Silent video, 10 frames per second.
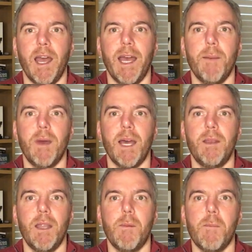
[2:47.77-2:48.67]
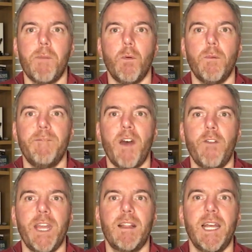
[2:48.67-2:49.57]
But
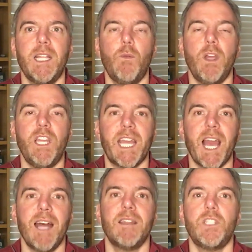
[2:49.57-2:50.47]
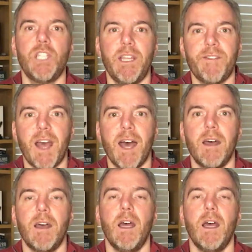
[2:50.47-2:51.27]
very clearly, where you can't achieve that,